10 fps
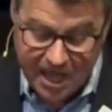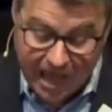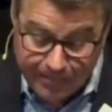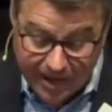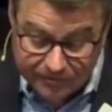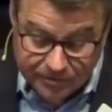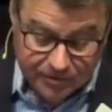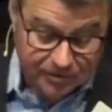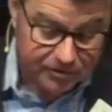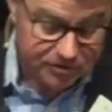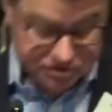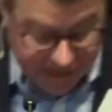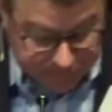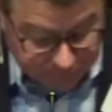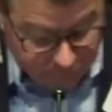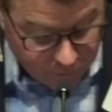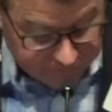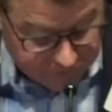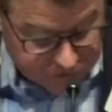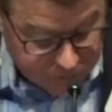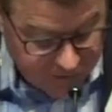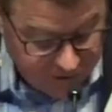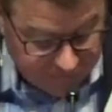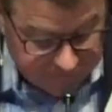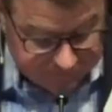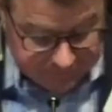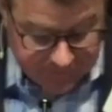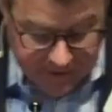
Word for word: How about chapter 4 and verse 12?